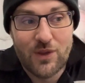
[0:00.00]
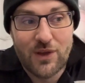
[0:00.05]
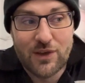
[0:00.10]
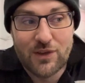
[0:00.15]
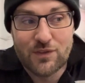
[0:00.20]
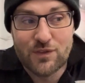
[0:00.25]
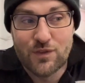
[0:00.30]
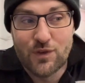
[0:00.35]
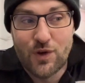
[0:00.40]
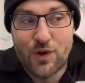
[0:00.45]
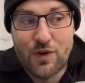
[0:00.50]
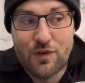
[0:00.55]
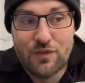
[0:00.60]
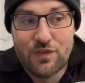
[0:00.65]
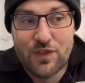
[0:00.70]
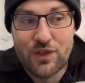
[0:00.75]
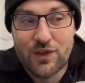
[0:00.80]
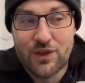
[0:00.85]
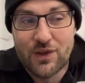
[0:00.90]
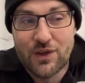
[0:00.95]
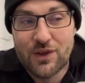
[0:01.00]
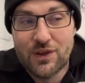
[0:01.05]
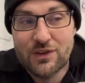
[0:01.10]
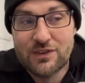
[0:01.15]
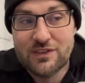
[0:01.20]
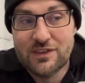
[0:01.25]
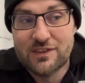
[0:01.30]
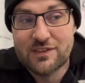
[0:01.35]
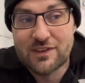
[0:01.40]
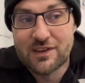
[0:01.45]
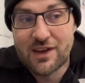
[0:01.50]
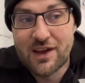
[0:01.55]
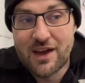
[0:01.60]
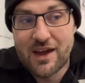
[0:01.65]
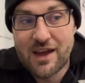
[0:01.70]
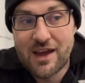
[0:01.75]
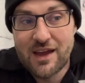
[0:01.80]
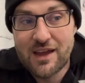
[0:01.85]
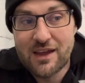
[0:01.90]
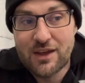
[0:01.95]
like sort of the
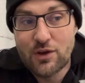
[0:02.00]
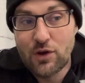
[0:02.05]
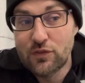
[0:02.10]
GTI,